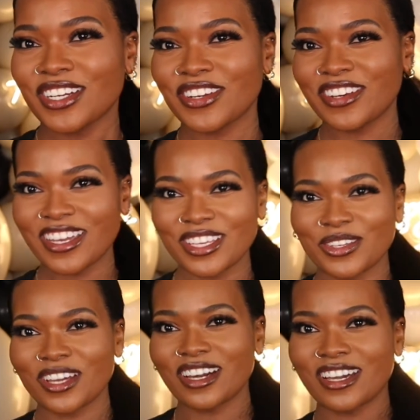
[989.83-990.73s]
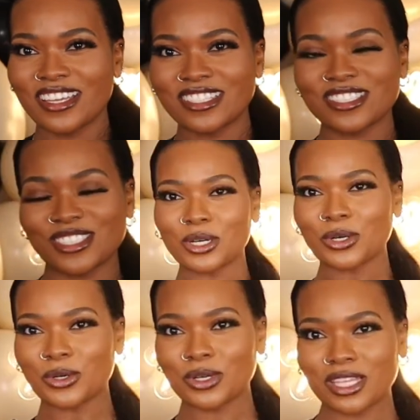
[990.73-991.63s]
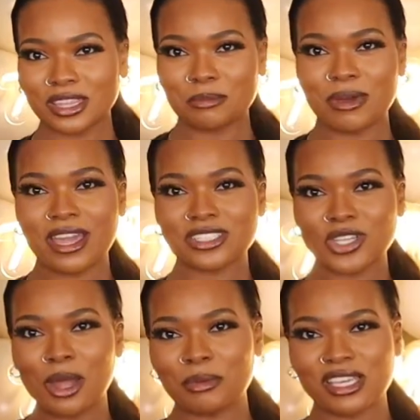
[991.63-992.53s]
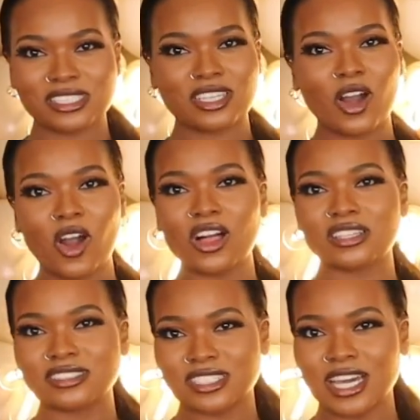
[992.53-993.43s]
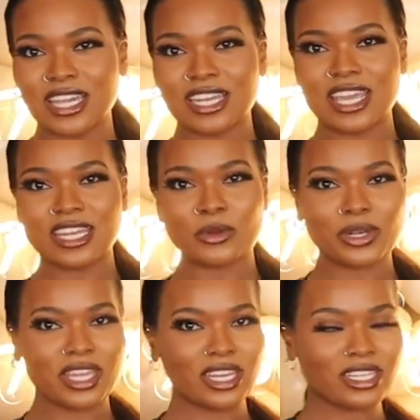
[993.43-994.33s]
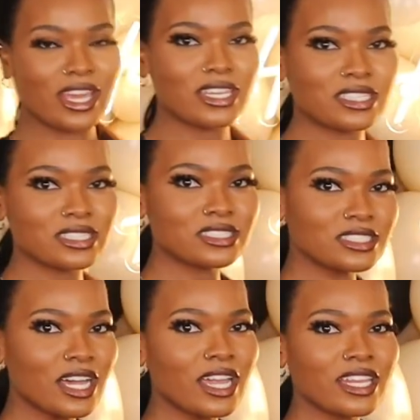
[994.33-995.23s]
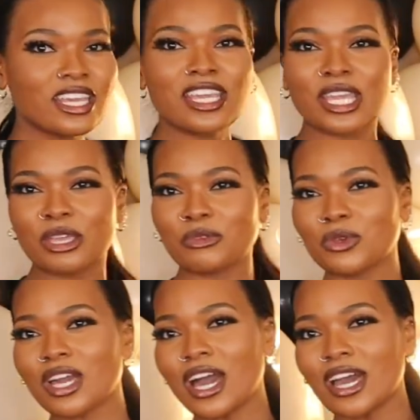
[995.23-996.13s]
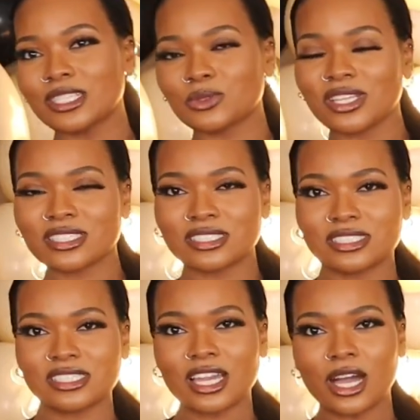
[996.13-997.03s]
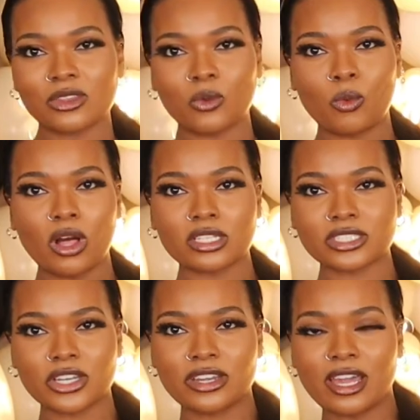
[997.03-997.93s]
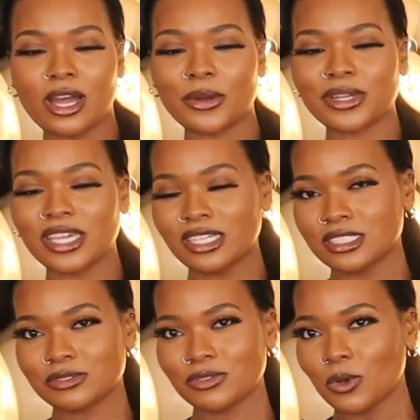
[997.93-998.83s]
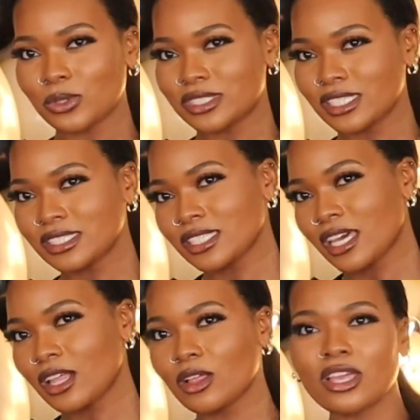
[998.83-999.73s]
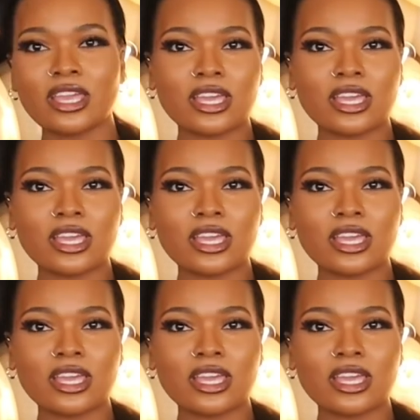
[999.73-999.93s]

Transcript: Alright you guys, so the backdrop is all done and I went ahead and added the sign. If you guys would like to see how the wall turned out in its full detail,